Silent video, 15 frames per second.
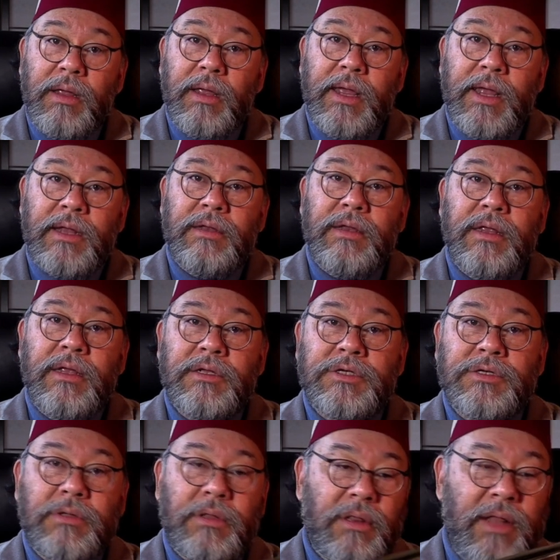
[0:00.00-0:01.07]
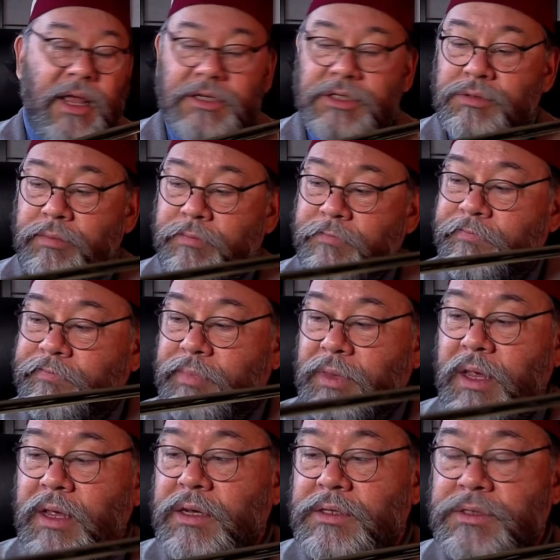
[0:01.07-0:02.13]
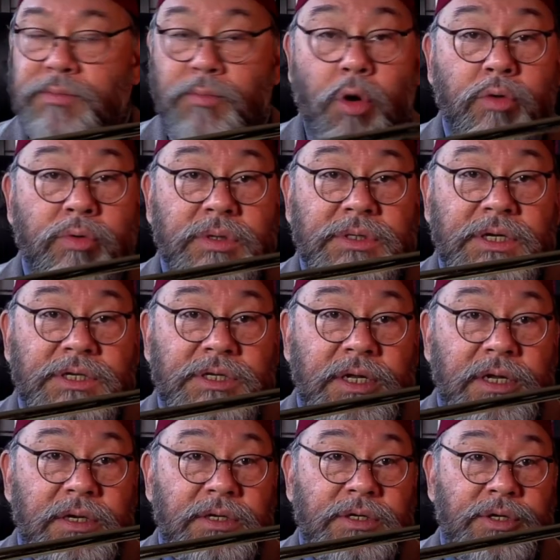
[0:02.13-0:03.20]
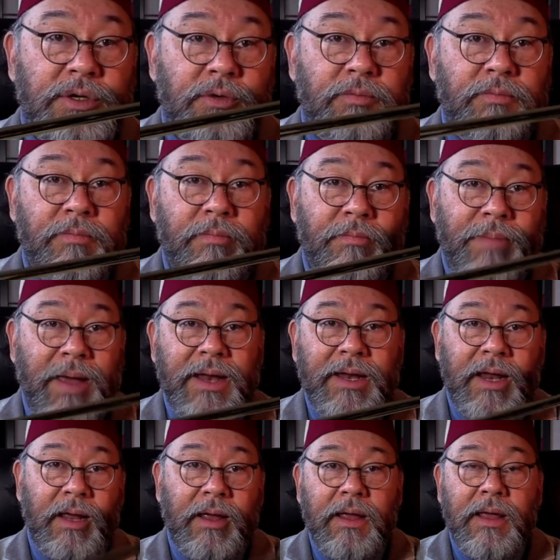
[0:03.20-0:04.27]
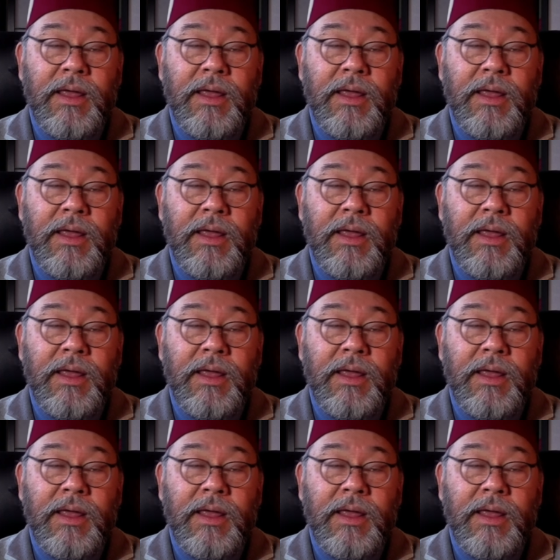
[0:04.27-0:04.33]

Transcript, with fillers: It is less, it is more resistant to bending,